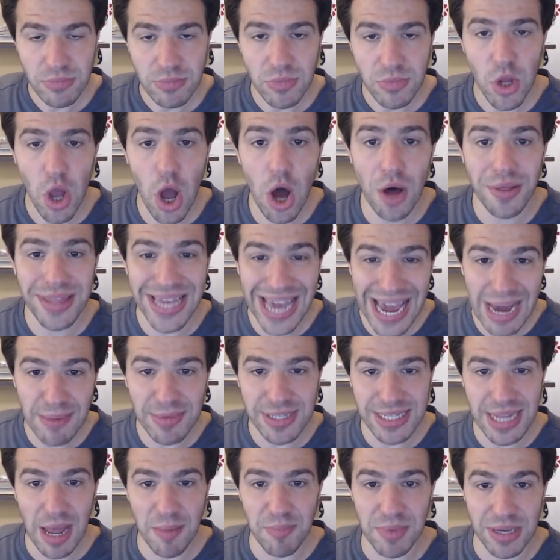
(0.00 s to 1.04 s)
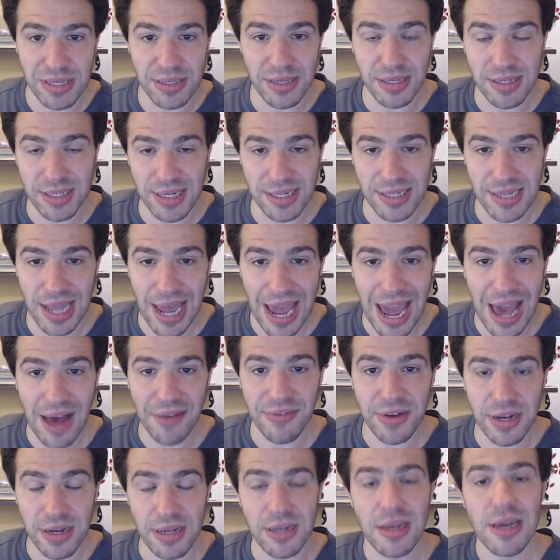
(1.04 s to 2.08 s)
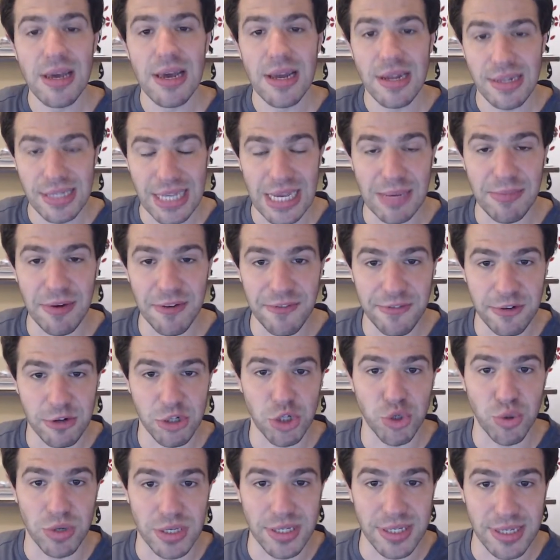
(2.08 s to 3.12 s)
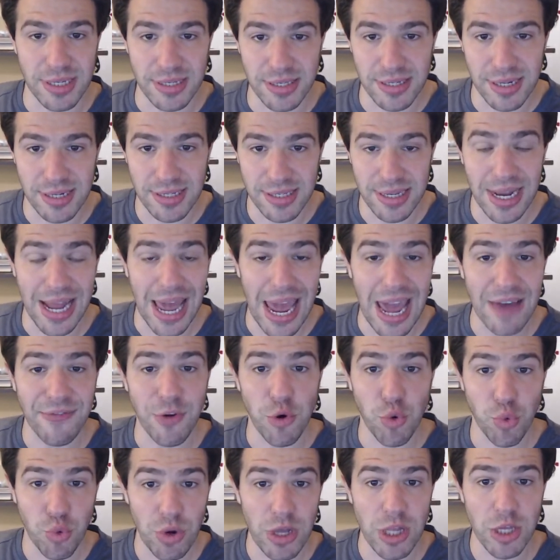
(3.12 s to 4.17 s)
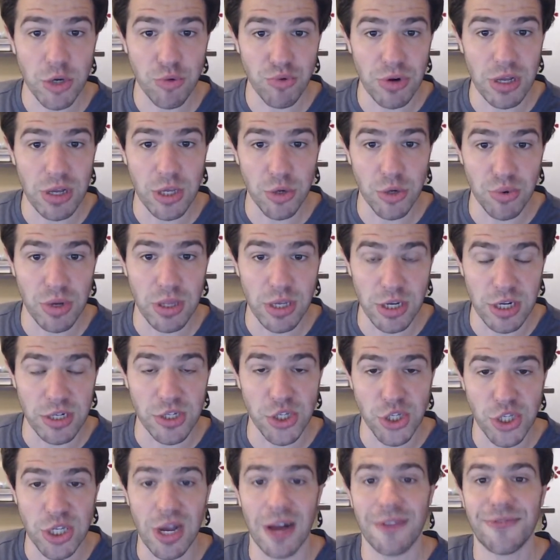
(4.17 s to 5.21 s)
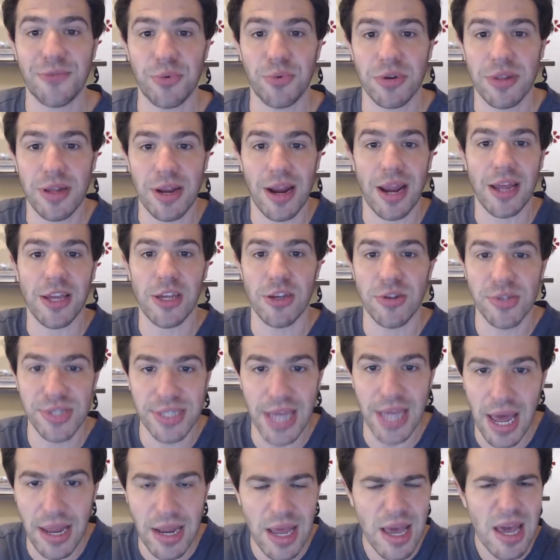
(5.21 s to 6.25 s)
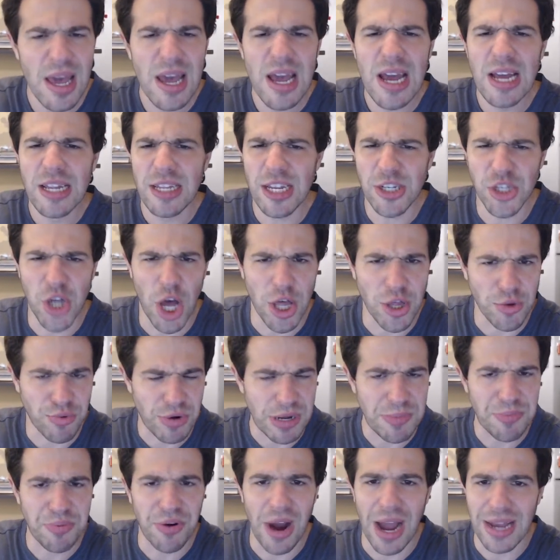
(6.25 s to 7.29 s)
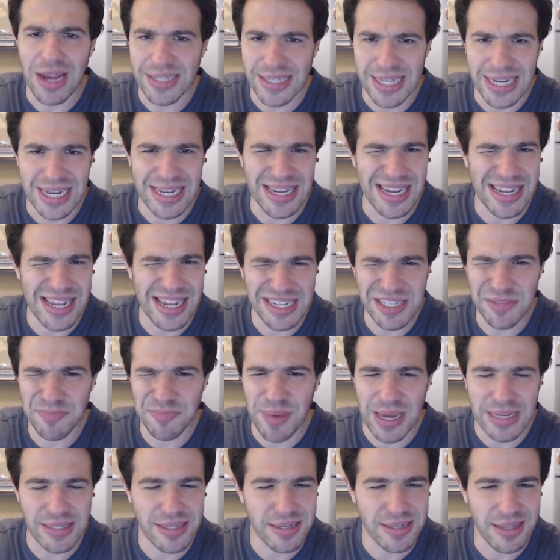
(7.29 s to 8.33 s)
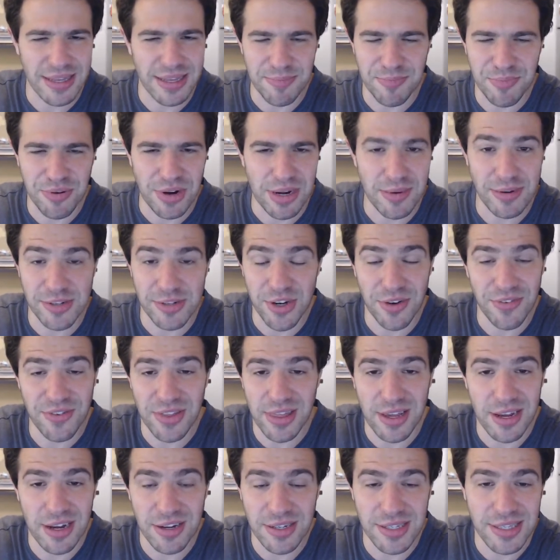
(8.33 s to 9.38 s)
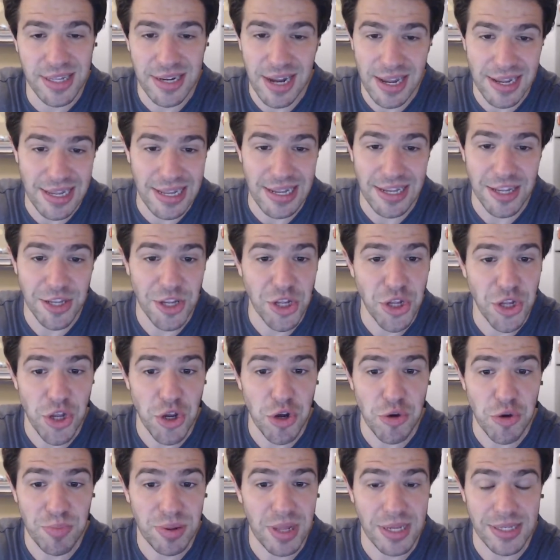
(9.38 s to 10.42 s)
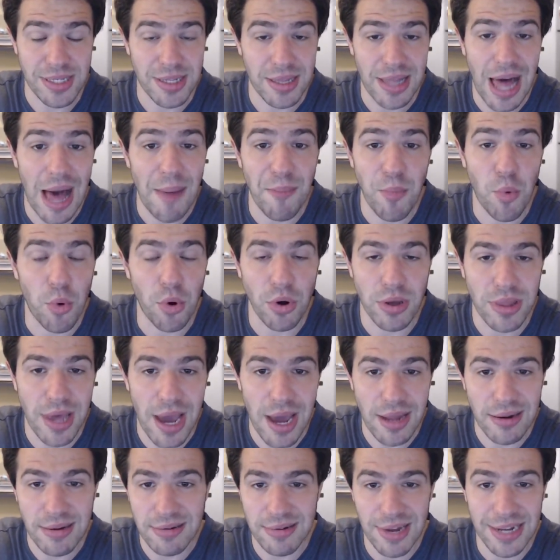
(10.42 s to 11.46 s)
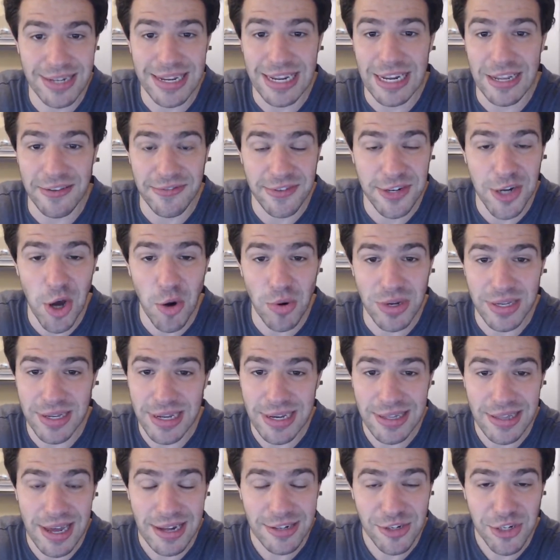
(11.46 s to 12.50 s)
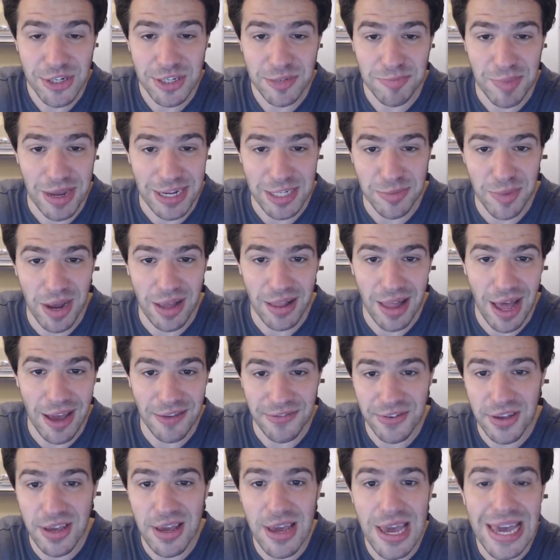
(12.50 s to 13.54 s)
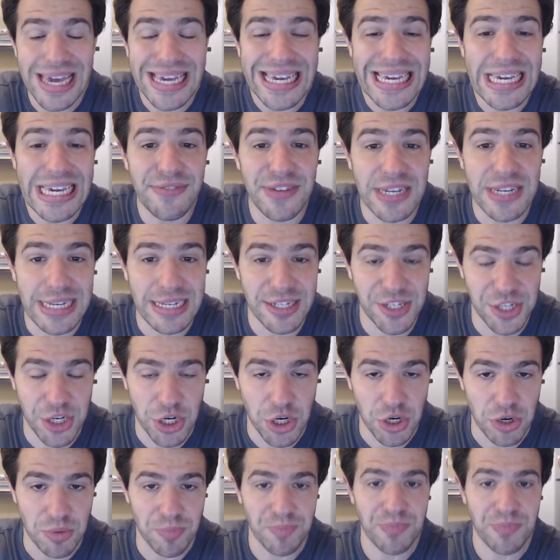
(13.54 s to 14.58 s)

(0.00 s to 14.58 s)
on the Amazon business, because I have a team of virtual assistants and I have a really, really, really good software that I use that does all the repricing, and it does basically pretty much everything else that I needed to do, plus a lot more that I didn't even know it did. That just makes my life even easier.